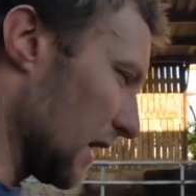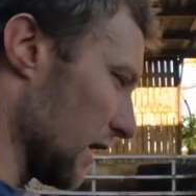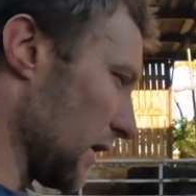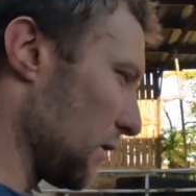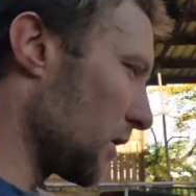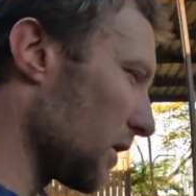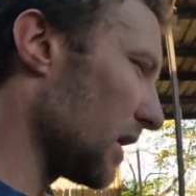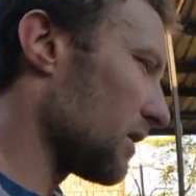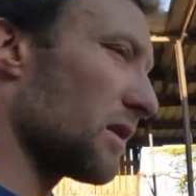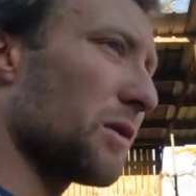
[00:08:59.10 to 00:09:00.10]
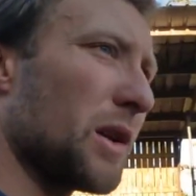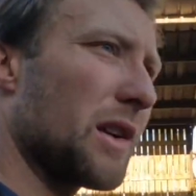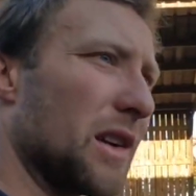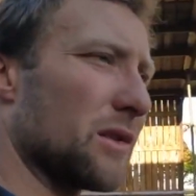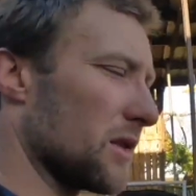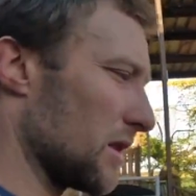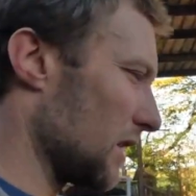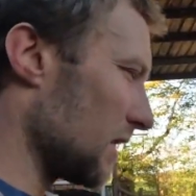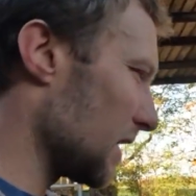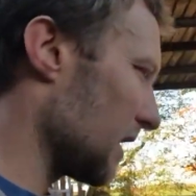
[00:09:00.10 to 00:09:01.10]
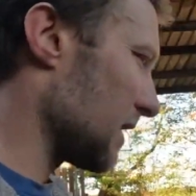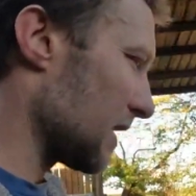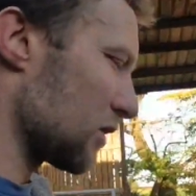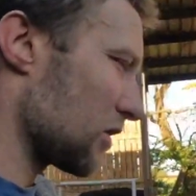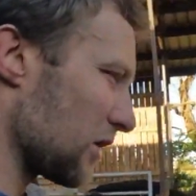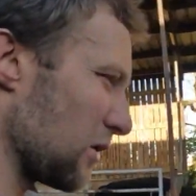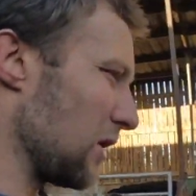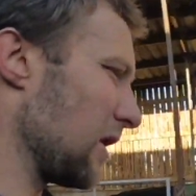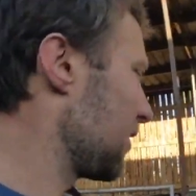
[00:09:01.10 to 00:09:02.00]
Anyway, we'll go down to the warehouse and I'll show you what